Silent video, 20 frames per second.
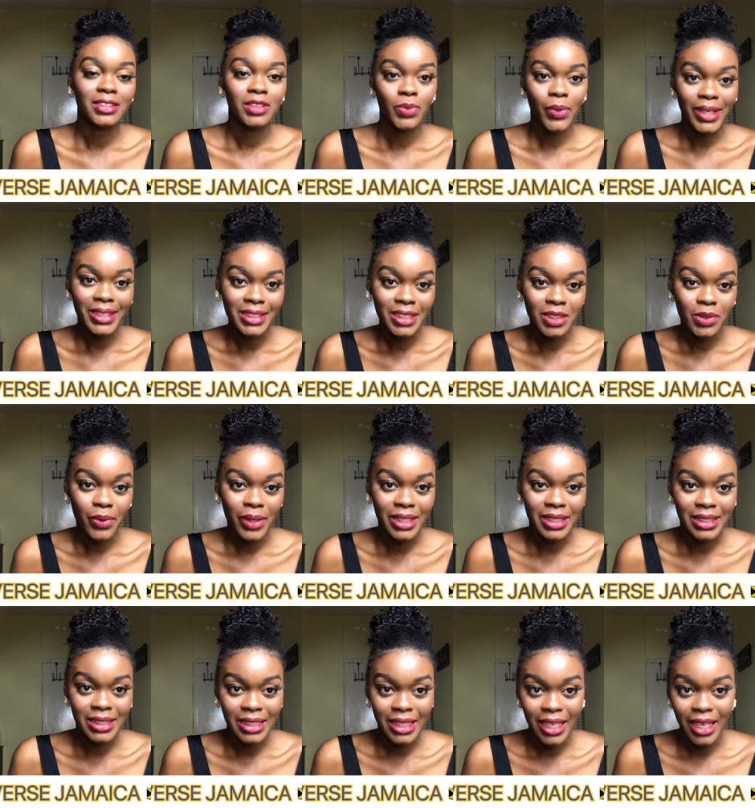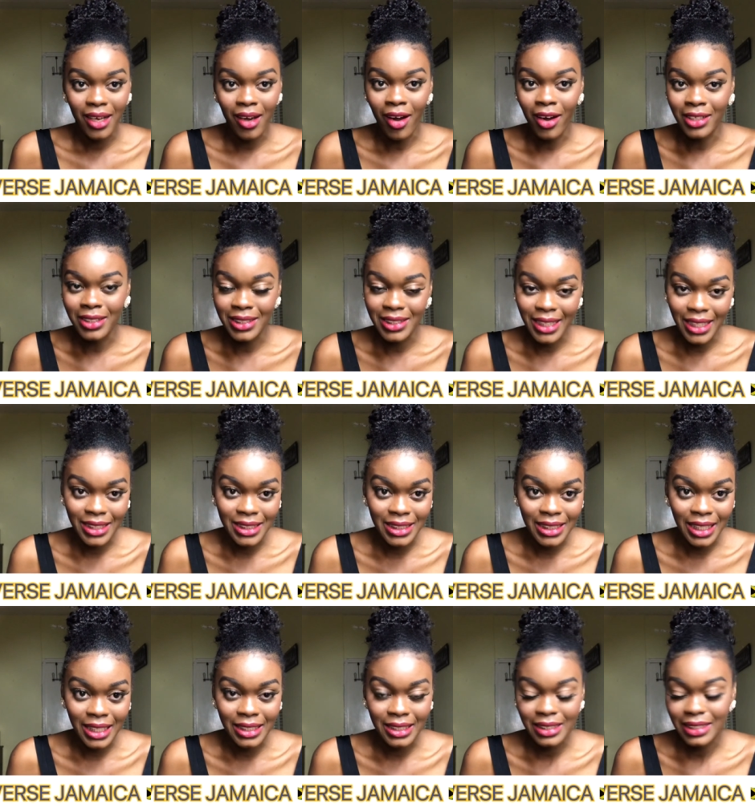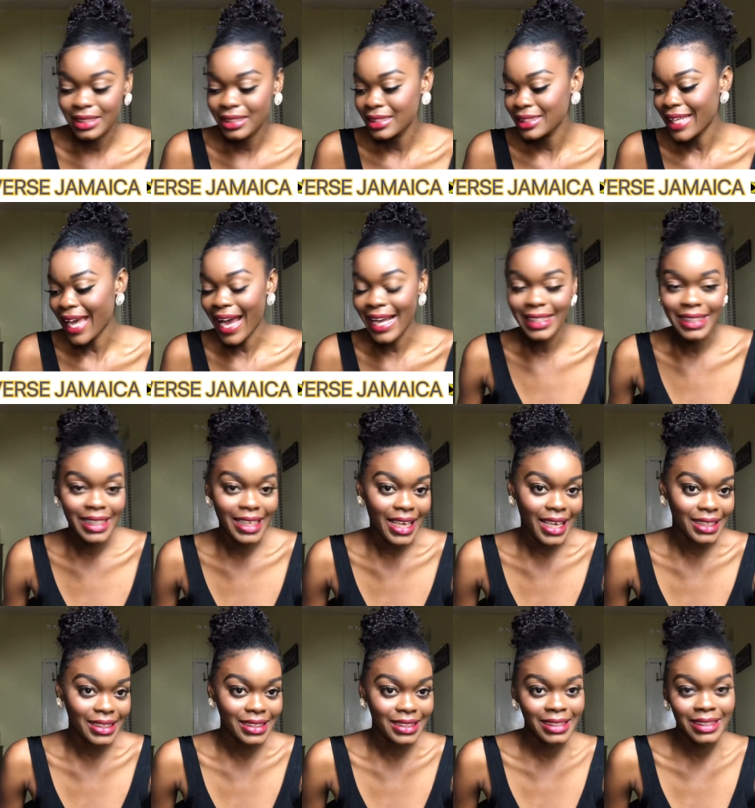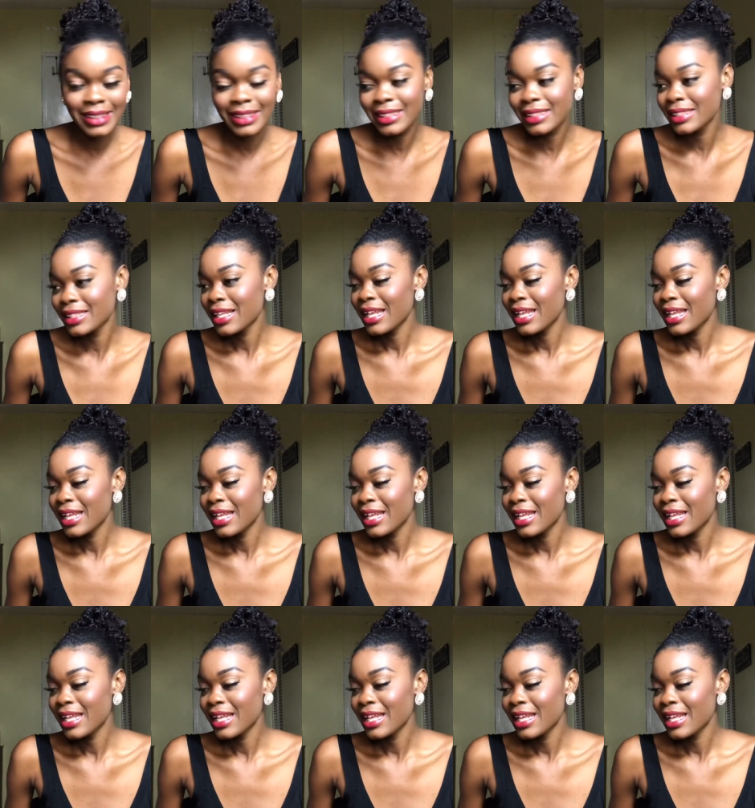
twenty twenty contestants, candidates,